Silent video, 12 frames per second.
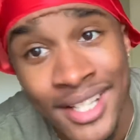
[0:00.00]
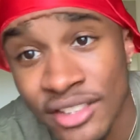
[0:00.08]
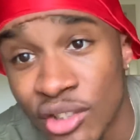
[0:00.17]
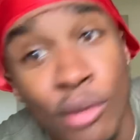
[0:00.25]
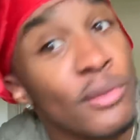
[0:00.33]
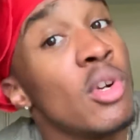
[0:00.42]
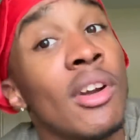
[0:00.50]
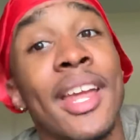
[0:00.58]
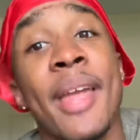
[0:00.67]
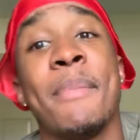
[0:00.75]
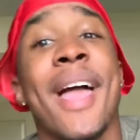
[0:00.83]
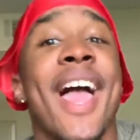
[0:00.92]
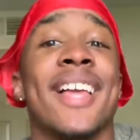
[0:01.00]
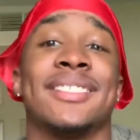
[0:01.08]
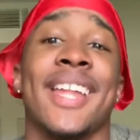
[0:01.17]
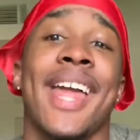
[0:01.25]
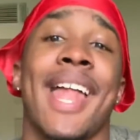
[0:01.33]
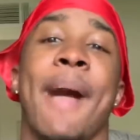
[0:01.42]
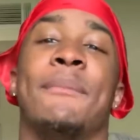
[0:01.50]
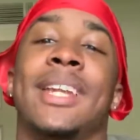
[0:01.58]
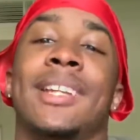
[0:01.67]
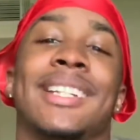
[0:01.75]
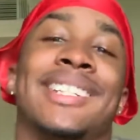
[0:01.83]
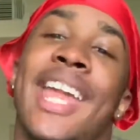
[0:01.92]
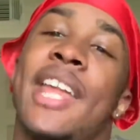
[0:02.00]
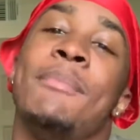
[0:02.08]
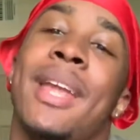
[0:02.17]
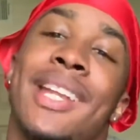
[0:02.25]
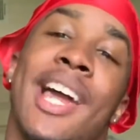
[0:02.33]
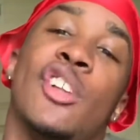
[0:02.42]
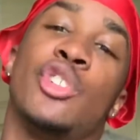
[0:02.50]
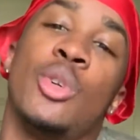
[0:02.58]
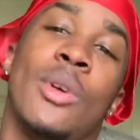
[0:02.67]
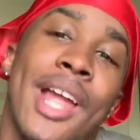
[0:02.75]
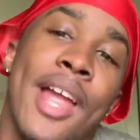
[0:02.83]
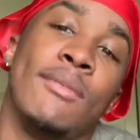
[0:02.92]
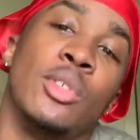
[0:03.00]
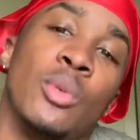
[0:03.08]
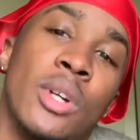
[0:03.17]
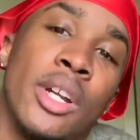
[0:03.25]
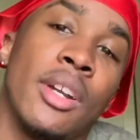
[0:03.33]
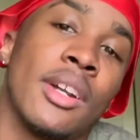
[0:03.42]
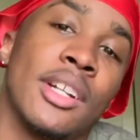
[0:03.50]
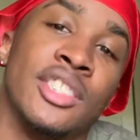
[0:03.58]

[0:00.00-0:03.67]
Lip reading: So if you could get past that, I mean, they may not do it everywhere.